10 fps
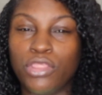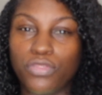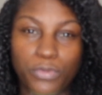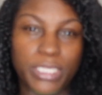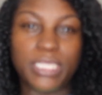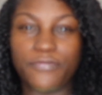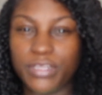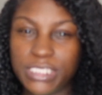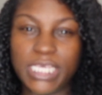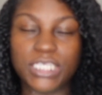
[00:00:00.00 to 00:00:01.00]
3
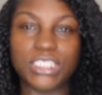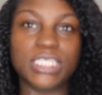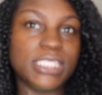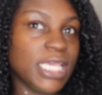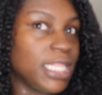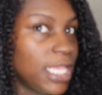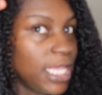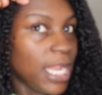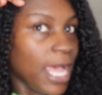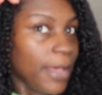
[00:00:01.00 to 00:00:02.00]
different sections. And
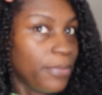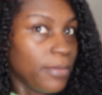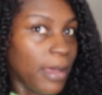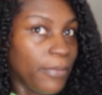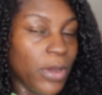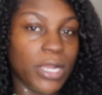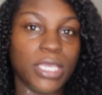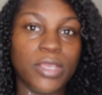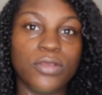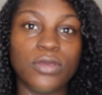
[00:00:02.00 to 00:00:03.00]
then I put my part
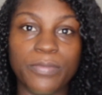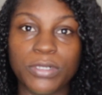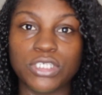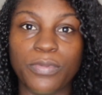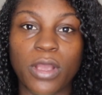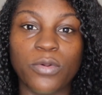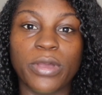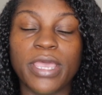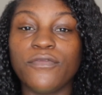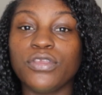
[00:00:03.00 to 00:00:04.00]
here. You can put your part
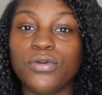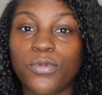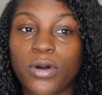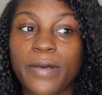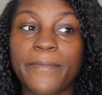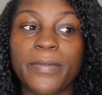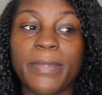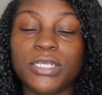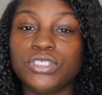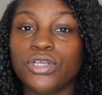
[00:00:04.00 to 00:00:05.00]
wherever you want, but
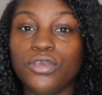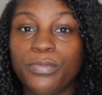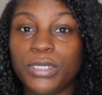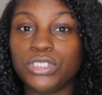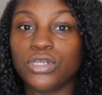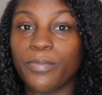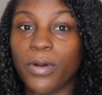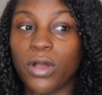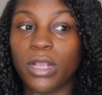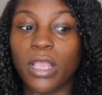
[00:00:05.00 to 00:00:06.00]
make sure you put your
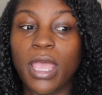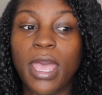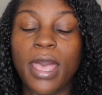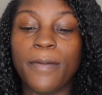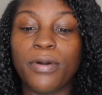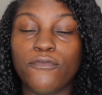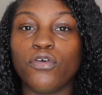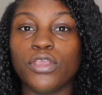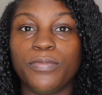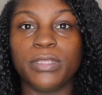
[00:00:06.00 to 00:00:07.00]
part
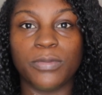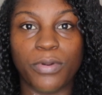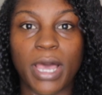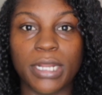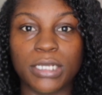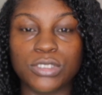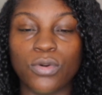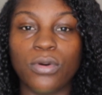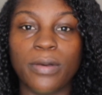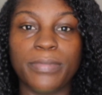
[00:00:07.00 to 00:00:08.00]
before you put the products
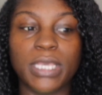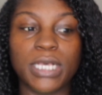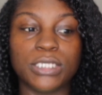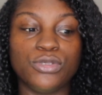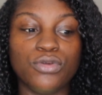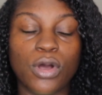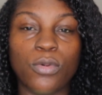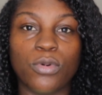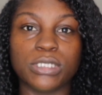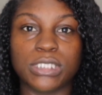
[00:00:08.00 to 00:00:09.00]
on, because you
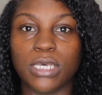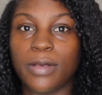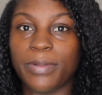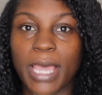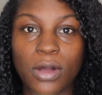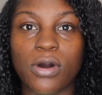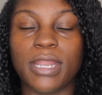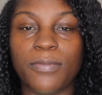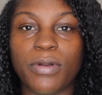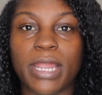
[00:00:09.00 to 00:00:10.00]
don't want to apply all
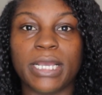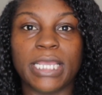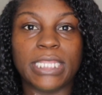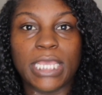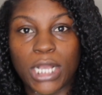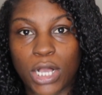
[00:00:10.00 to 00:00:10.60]
that product and then